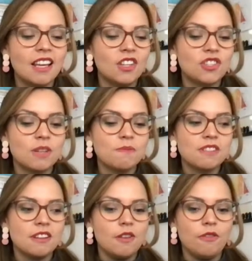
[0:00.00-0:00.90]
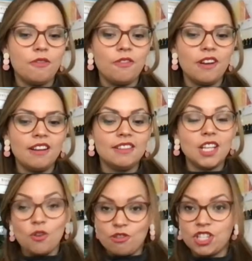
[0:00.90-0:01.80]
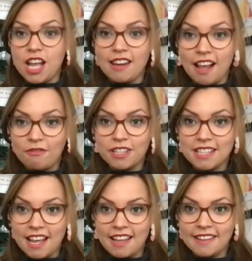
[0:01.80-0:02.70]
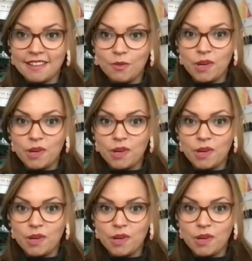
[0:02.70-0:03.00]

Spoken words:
in terms of negotiating every day